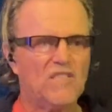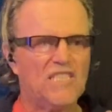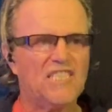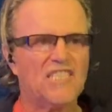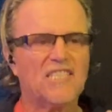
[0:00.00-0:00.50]

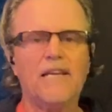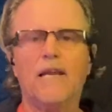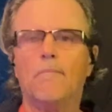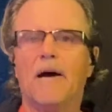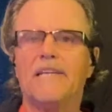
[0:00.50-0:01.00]

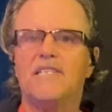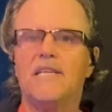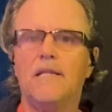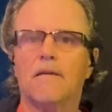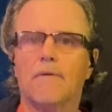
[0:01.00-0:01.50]
sinking my
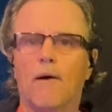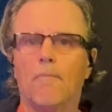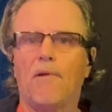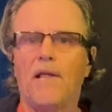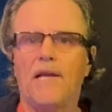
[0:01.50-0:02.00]
teeth around
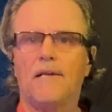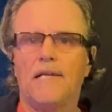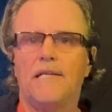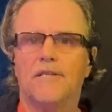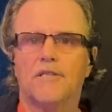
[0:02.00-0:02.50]
playing
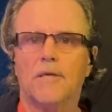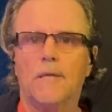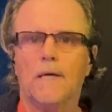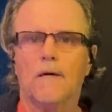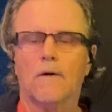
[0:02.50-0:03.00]
lead
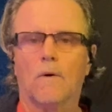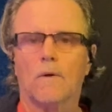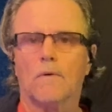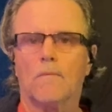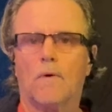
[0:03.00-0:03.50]
guitar
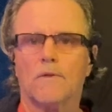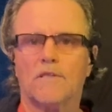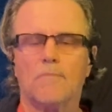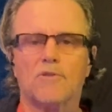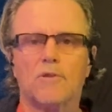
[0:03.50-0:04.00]
or
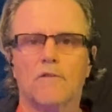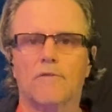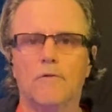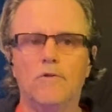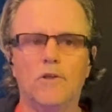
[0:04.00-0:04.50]
some sort of
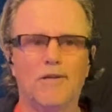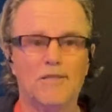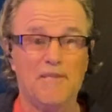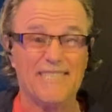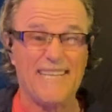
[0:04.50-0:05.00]
accoutrements,
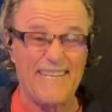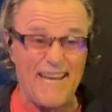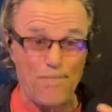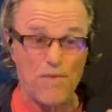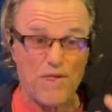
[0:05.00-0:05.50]
because I
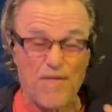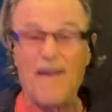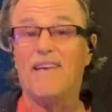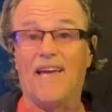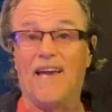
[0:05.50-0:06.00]
kept
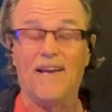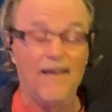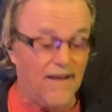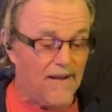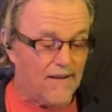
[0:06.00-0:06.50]
thinking
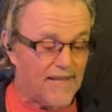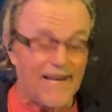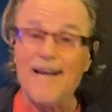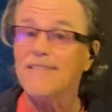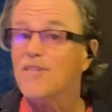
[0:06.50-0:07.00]
that I
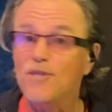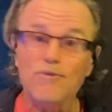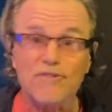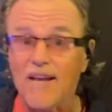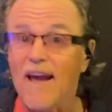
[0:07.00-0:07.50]
had to
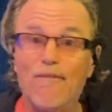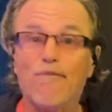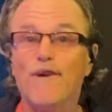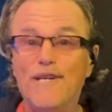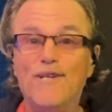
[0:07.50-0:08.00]
use
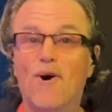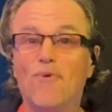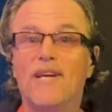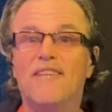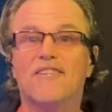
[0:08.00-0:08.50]
every
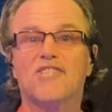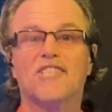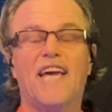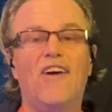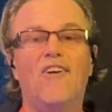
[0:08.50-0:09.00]
note in the
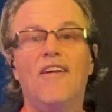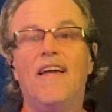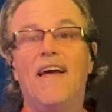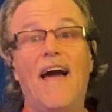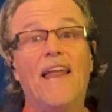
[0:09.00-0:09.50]
scale.
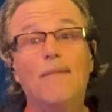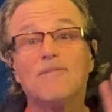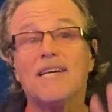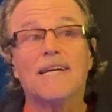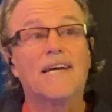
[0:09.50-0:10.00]
And I'm
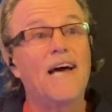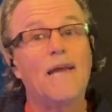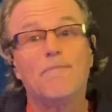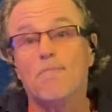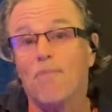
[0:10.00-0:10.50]
talking
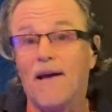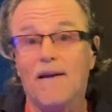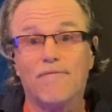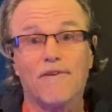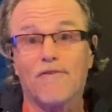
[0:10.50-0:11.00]
I'd been
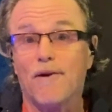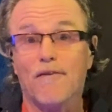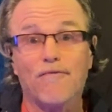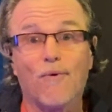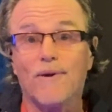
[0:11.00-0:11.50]
playing for 3 or
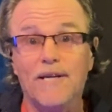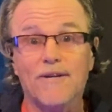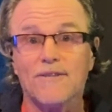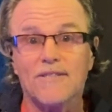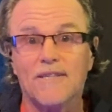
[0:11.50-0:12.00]
4
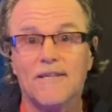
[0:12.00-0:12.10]
years.